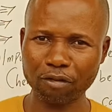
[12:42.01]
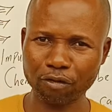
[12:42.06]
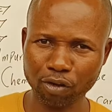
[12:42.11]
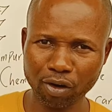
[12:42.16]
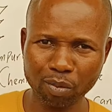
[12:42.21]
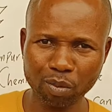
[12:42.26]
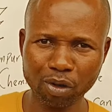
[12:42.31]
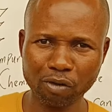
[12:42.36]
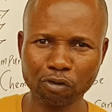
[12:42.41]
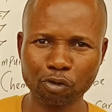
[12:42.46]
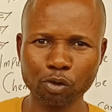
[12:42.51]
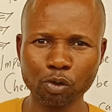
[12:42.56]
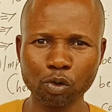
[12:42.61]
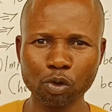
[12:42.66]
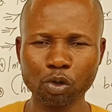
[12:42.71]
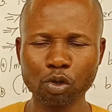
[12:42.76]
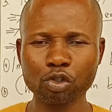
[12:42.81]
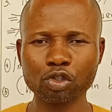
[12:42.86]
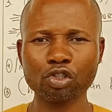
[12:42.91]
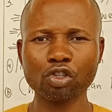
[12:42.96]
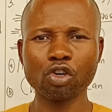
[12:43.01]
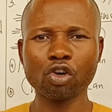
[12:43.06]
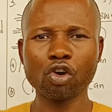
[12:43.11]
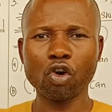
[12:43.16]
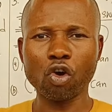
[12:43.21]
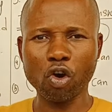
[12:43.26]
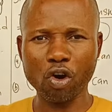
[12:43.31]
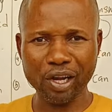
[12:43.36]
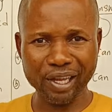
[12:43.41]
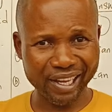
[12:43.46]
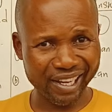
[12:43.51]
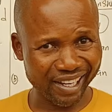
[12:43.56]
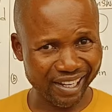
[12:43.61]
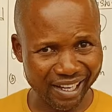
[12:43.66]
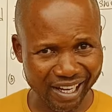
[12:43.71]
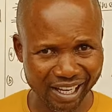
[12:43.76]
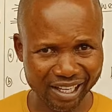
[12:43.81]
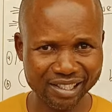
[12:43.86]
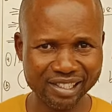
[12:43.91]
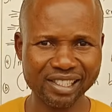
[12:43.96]
form of cloth or a
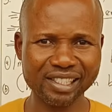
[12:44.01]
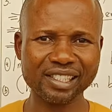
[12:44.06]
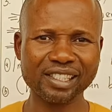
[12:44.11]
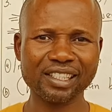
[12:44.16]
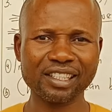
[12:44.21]
net.